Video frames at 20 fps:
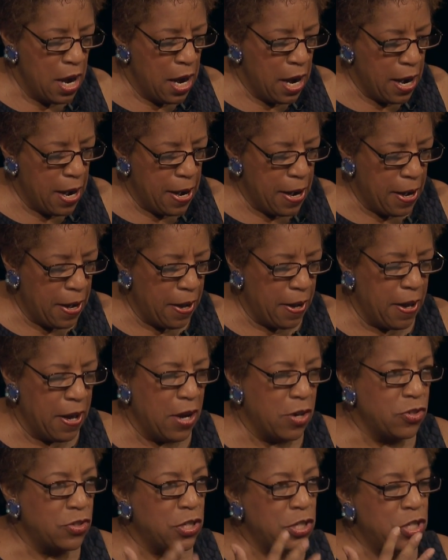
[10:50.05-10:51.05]

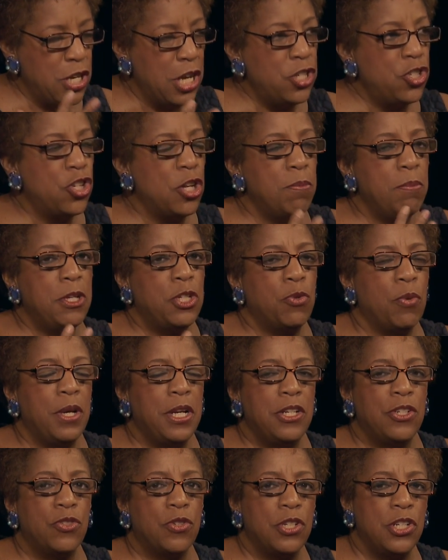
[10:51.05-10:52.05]
uh, or the tension
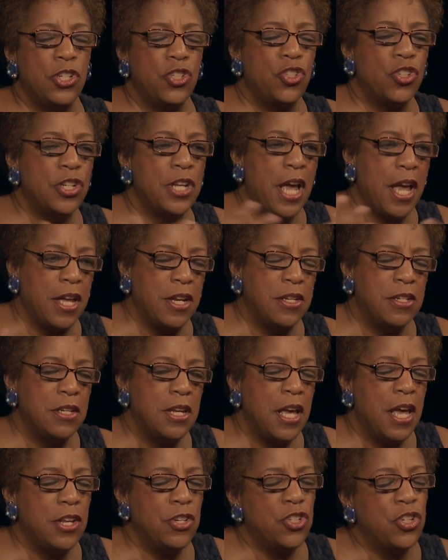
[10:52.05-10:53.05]
between tradition and,
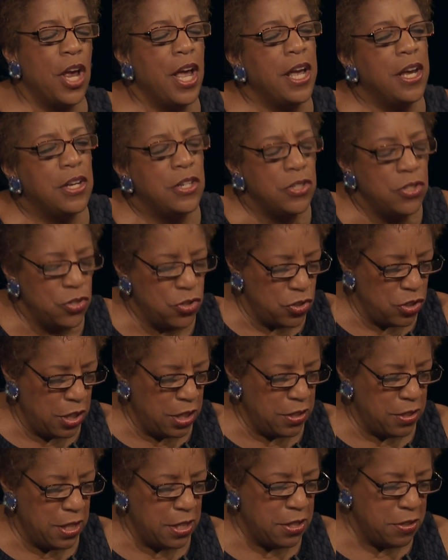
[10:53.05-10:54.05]
and change.
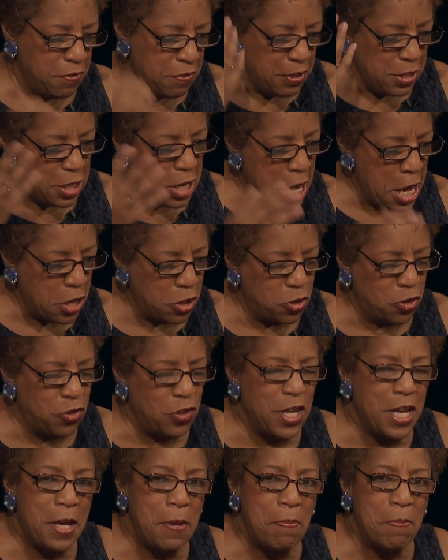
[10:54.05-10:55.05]
And the, he had his
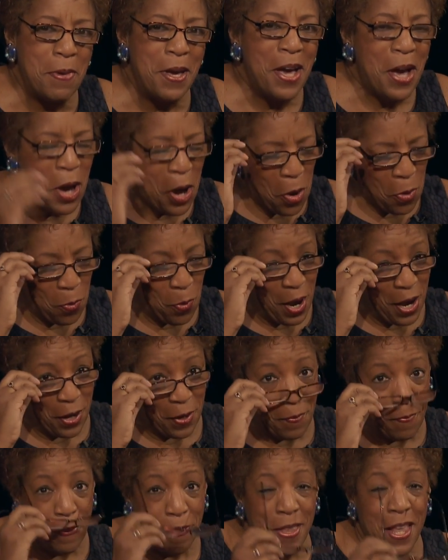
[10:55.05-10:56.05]
theme.
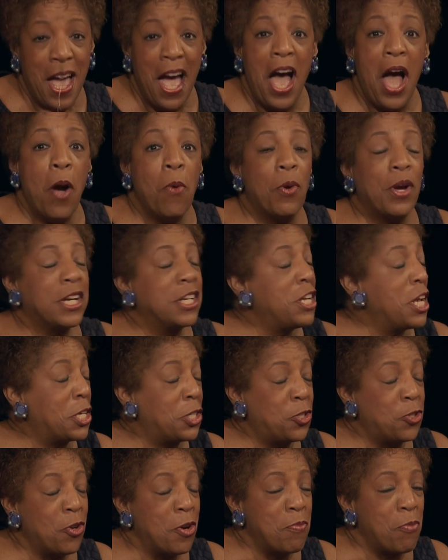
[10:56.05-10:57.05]
Well, we're going to take
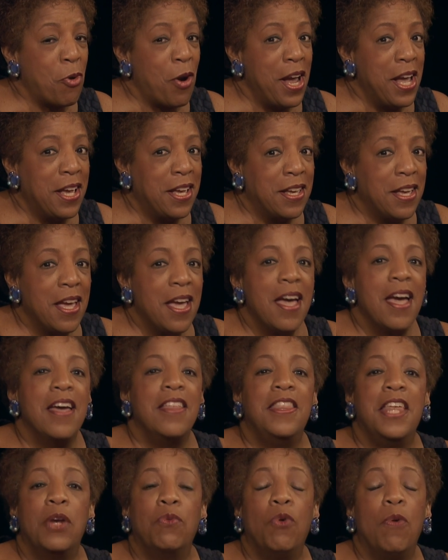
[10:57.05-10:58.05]
a short break.
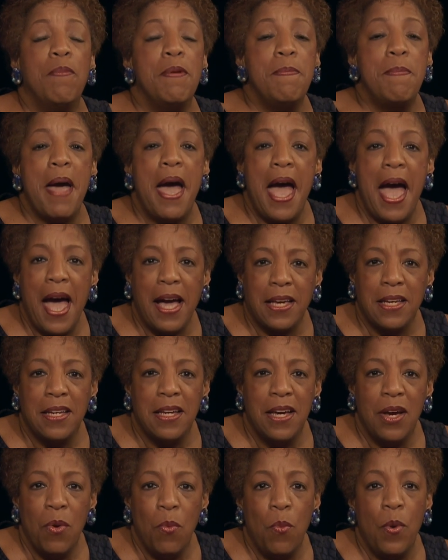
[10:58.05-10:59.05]
Then we'll be back
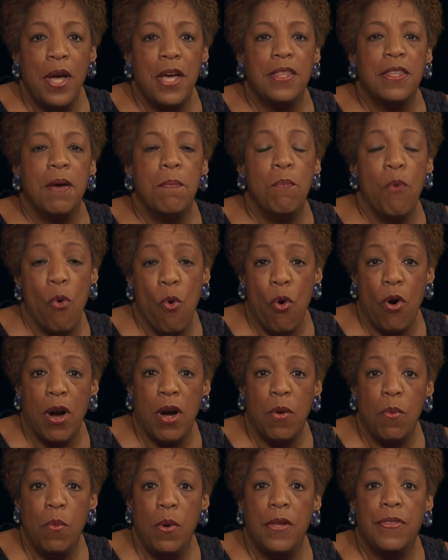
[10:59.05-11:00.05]
with
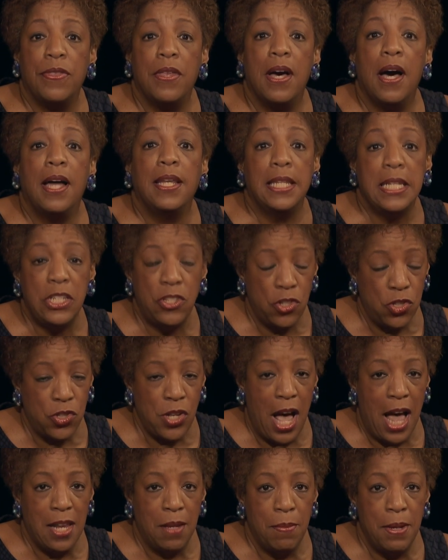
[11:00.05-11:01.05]
more with Alisa
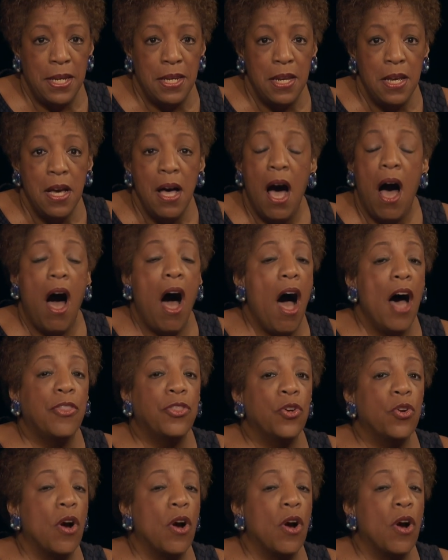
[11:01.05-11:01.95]
Solomon, author